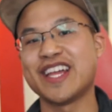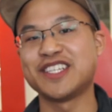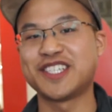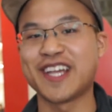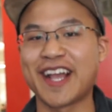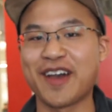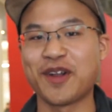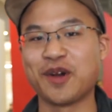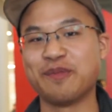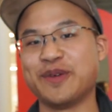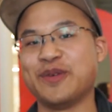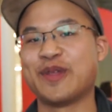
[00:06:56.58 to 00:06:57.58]
and check out our
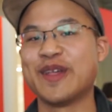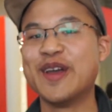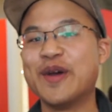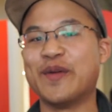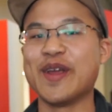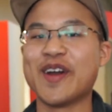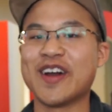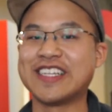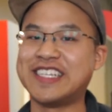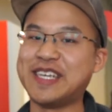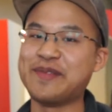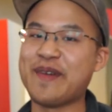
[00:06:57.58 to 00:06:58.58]
booth. We are
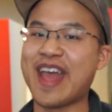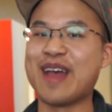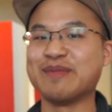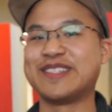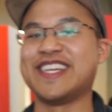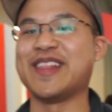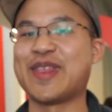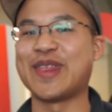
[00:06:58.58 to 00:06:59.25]
Team mSynth.